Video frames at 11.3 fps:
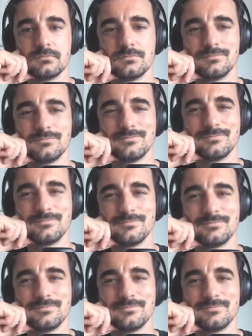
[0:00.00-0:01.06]

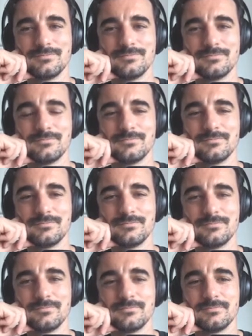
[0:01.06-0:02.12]

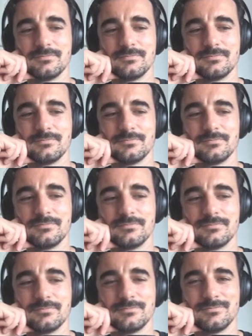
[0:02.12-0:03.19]

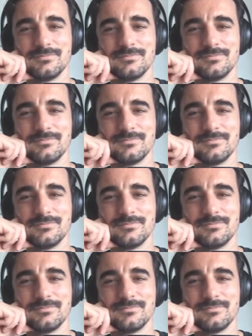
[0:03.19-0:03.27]
The person shown says nothing.